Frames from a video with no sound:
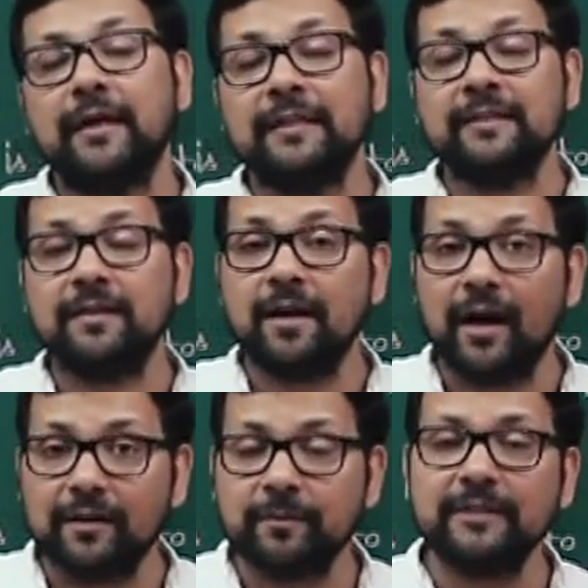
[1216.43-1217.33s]
in
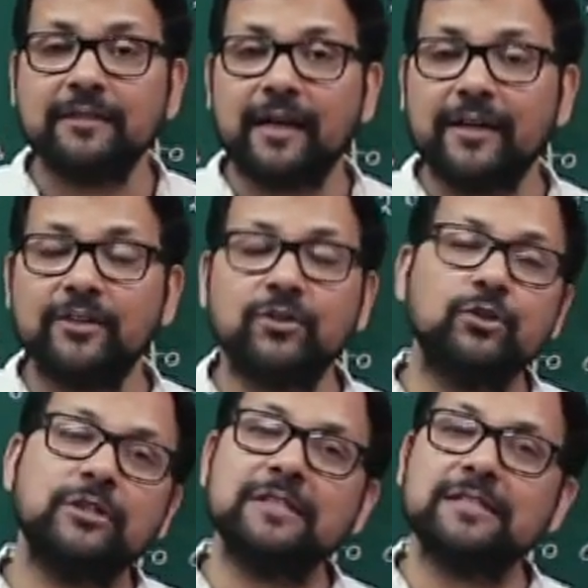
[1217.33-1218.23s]
carbon
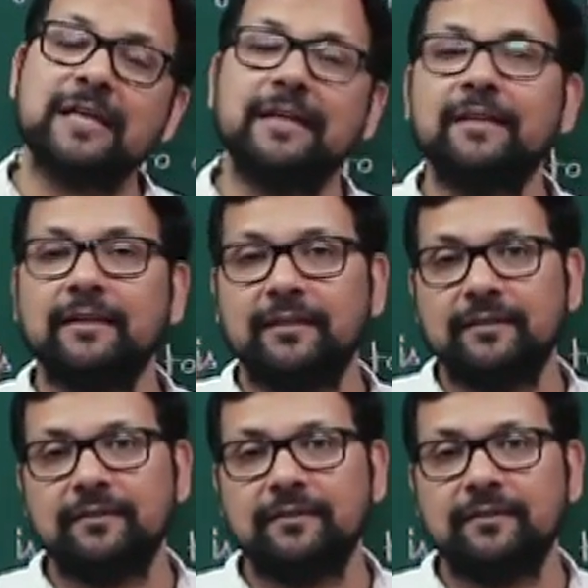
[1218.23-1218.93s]
nitrogen cycle,